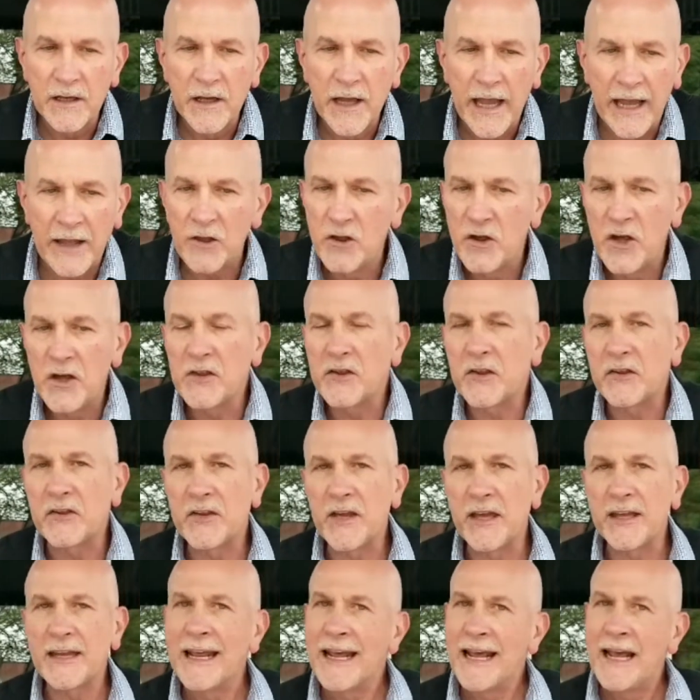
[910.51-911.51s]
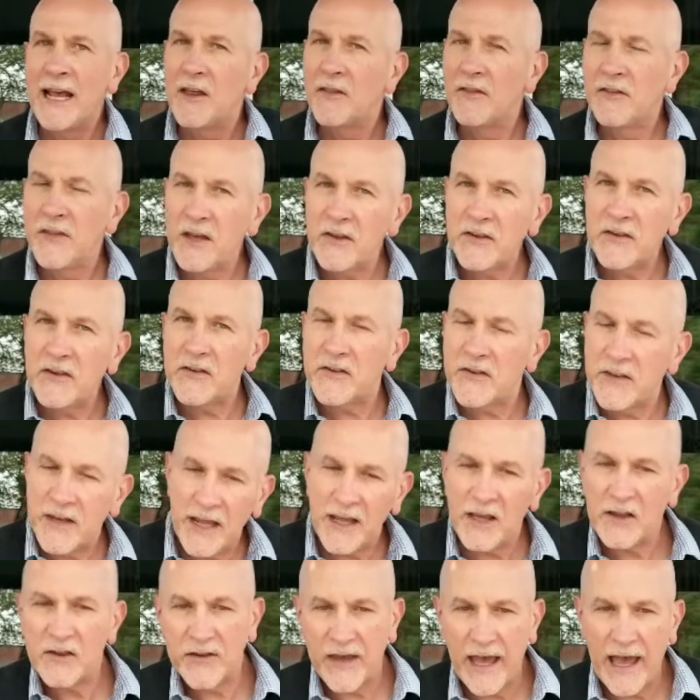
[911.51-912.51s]
And Jesus said, this is an
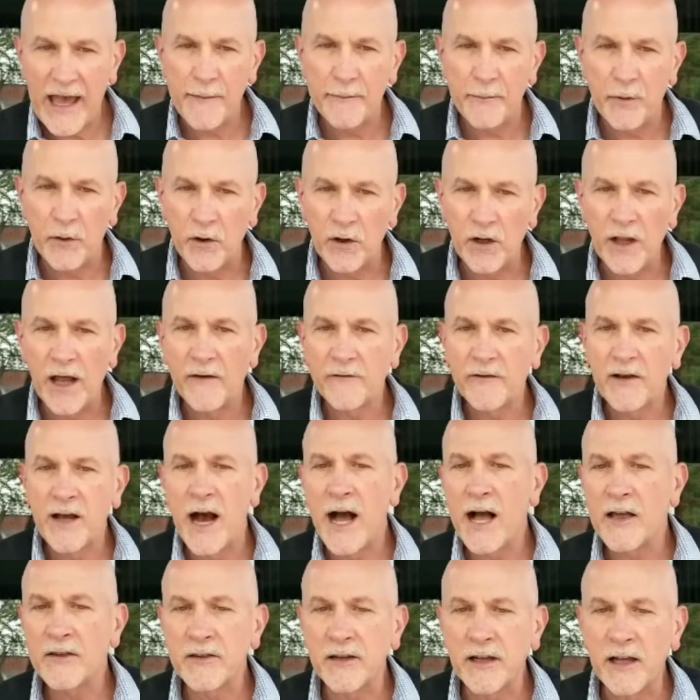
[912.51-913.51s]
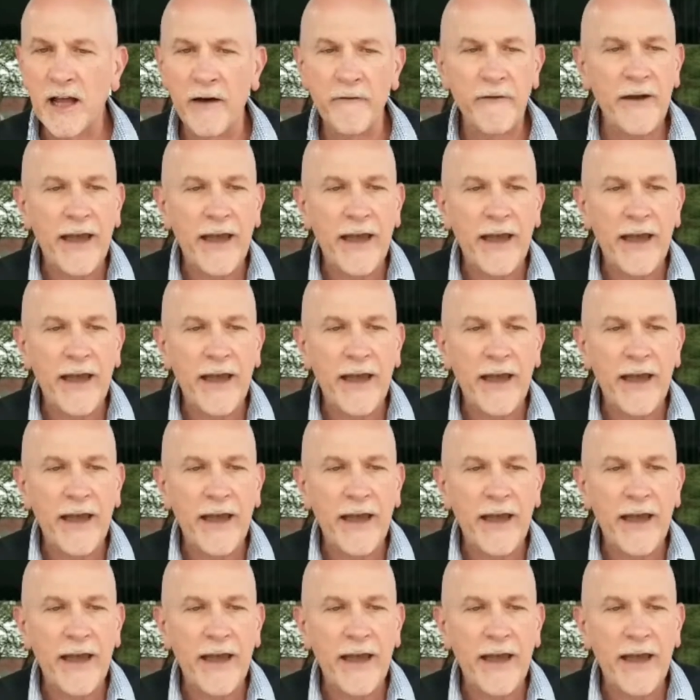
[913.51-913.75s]
example of God's love,